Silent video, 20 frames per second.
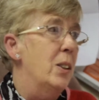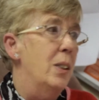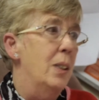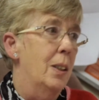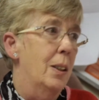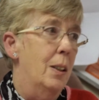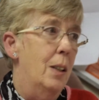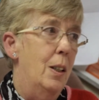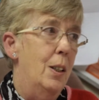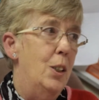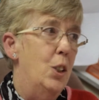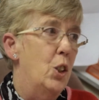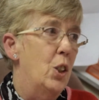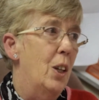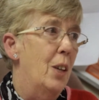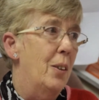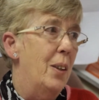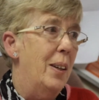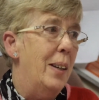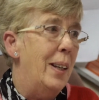to encourage
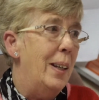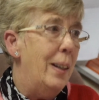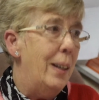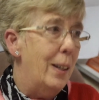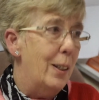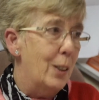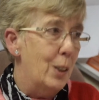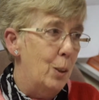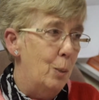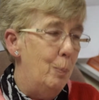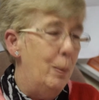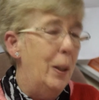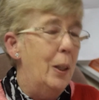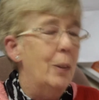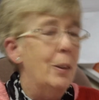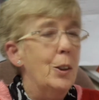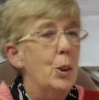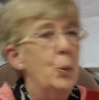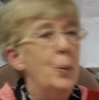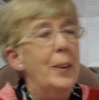other areas
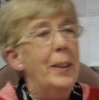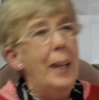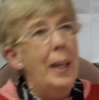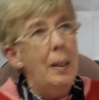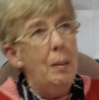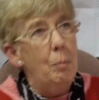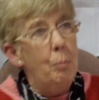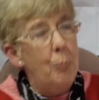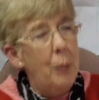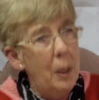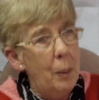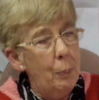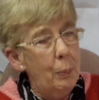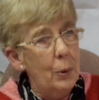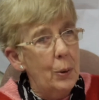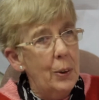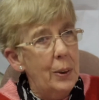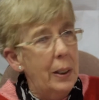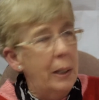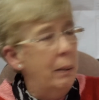because we're getting
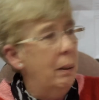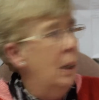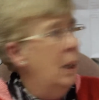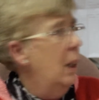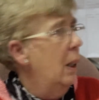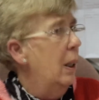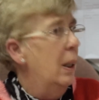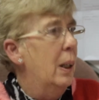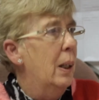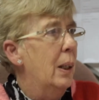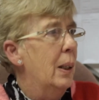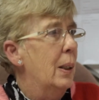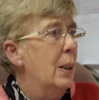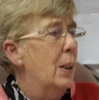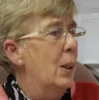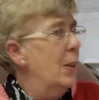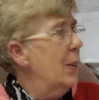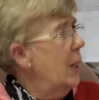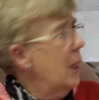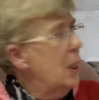people saying,
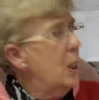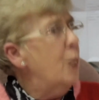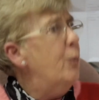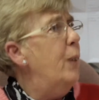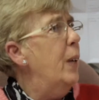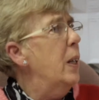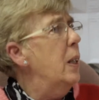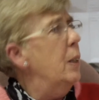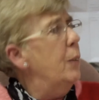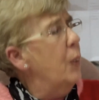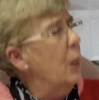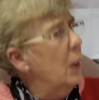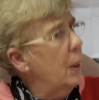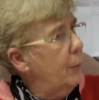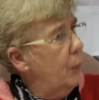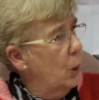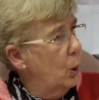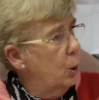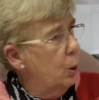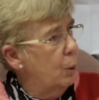oh, that's fine if you
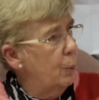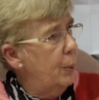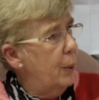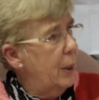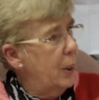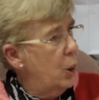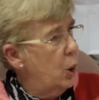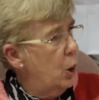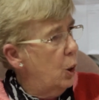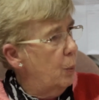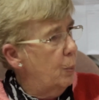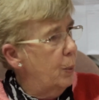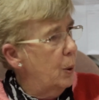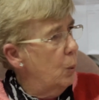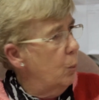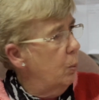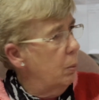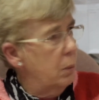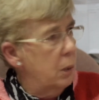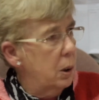live in Coatbridge,
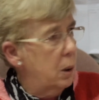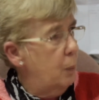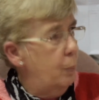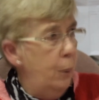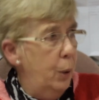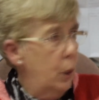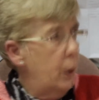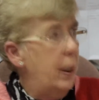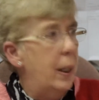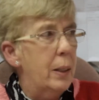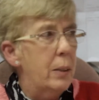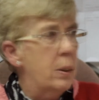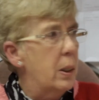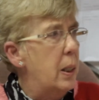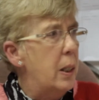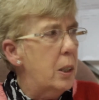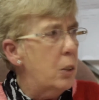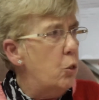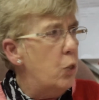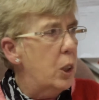but there's poor kids in
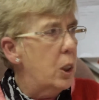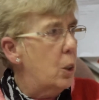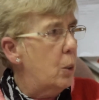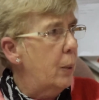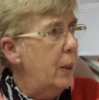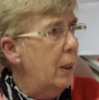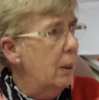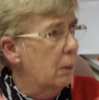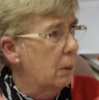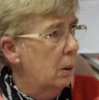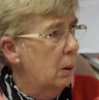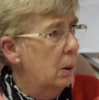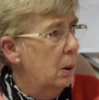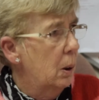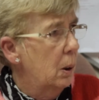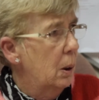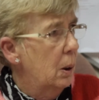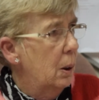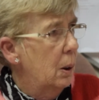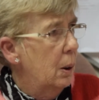Airdrie as well.
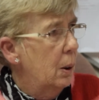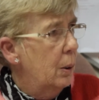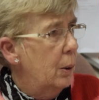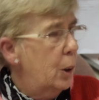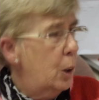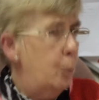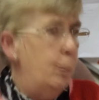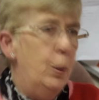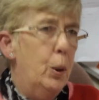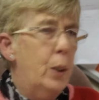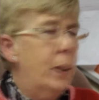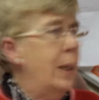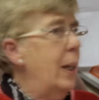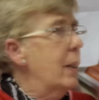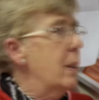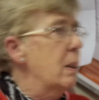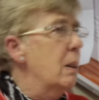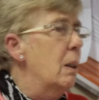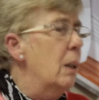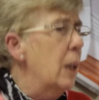There's poor
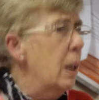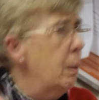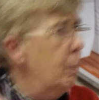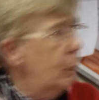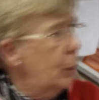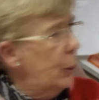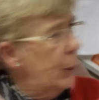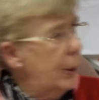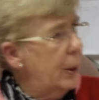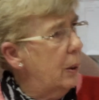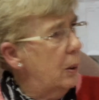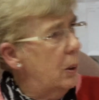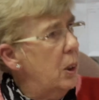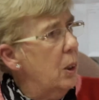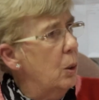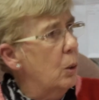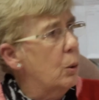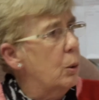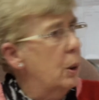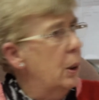kids in Glenboyd,
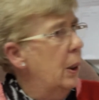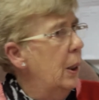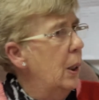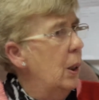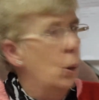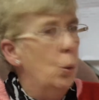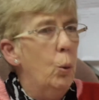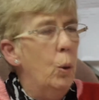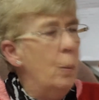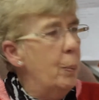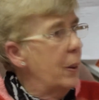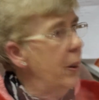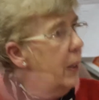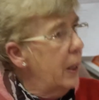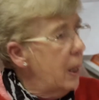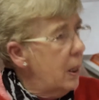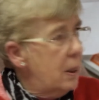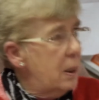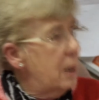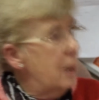you know. What about the
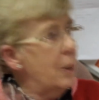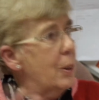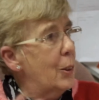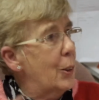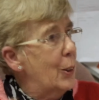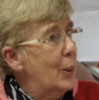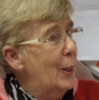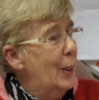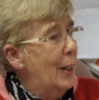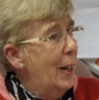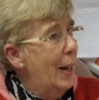rest of us?